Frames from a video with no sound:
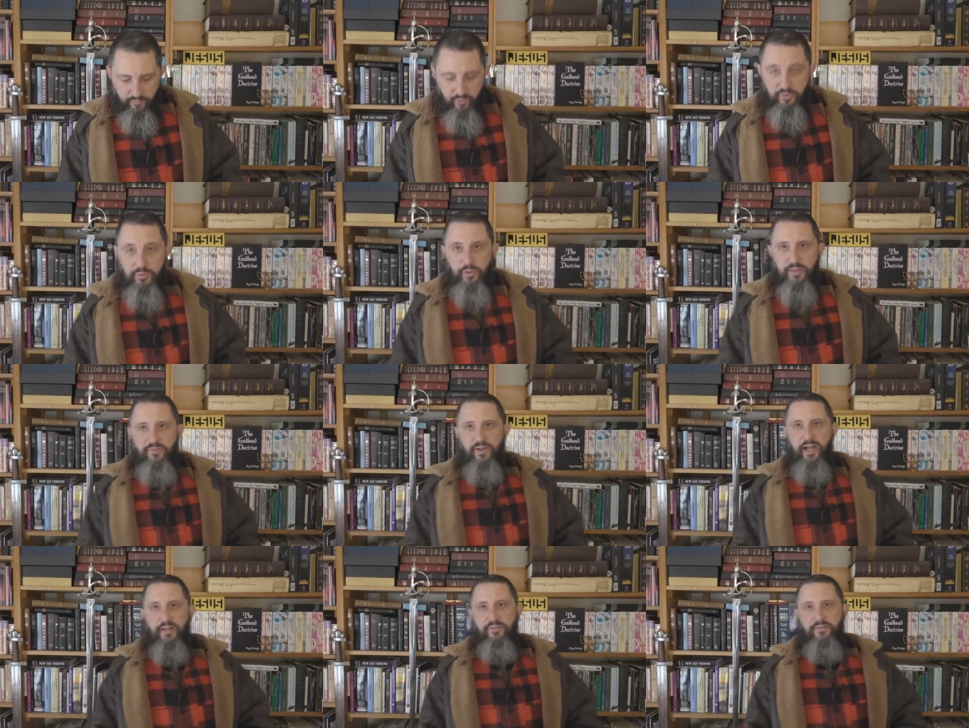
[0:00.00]
Verse
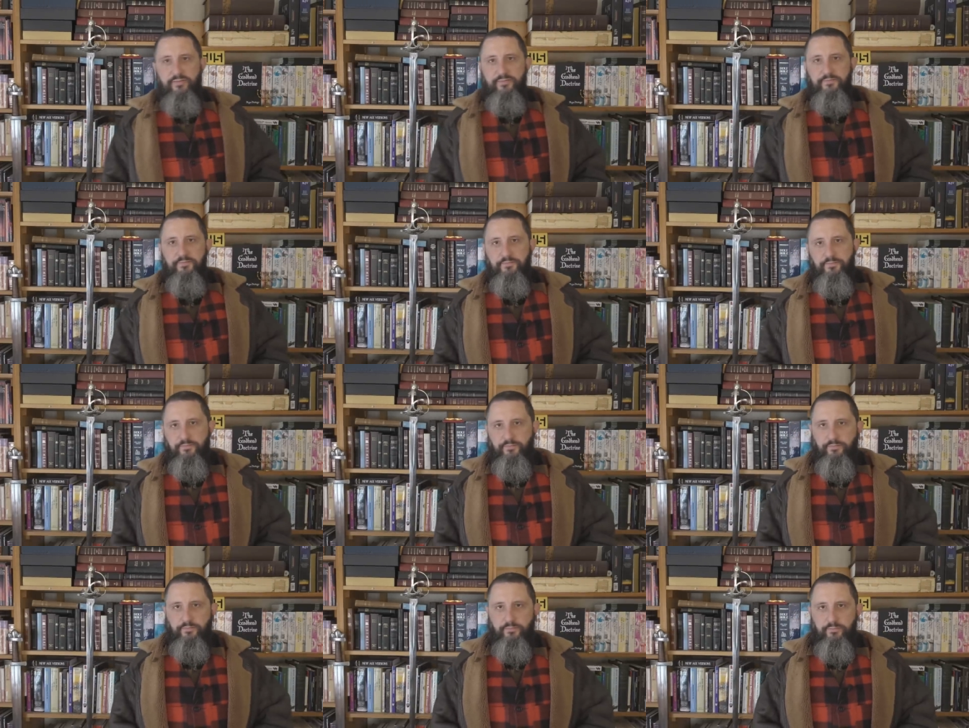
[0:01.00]
25
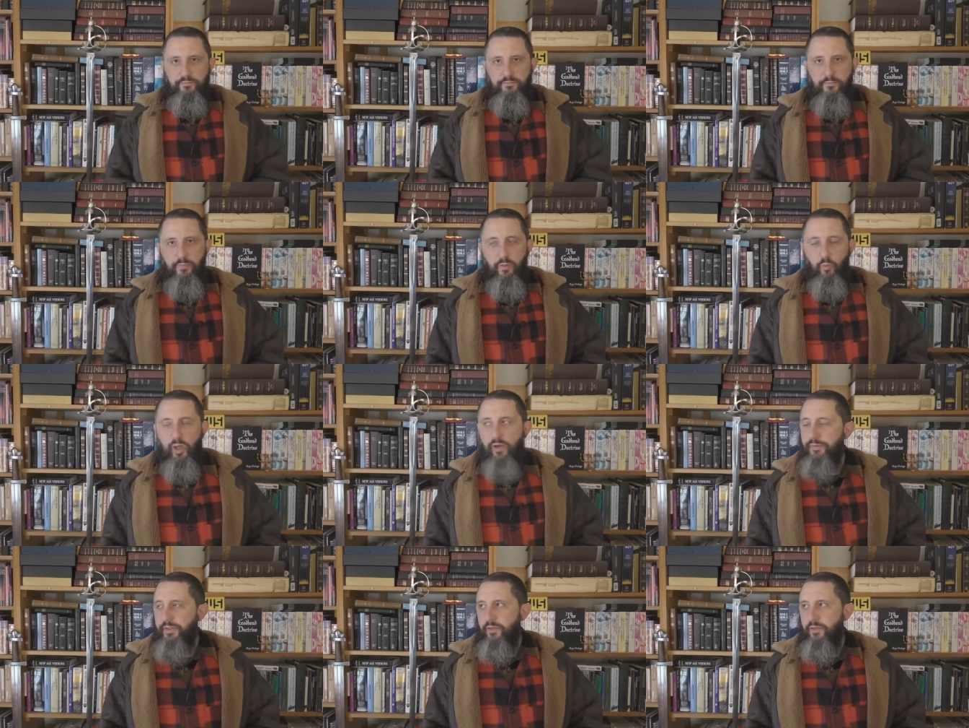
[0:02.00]
well,